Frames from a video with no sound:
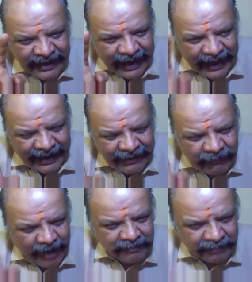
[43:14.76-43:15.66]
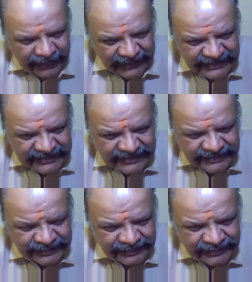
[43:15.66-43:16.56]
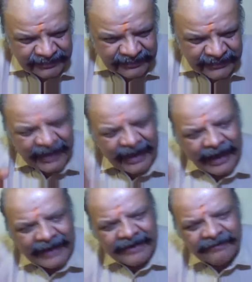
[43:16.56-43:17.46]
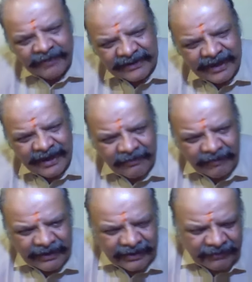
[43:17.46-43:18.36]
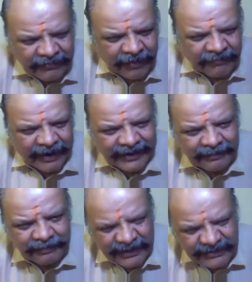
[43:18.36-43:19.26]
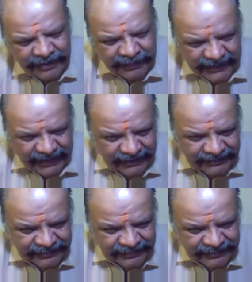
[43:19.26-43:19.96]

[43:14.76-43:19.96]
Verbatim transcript: and warm pulse, and in further level, if you are finding Pachak Pitta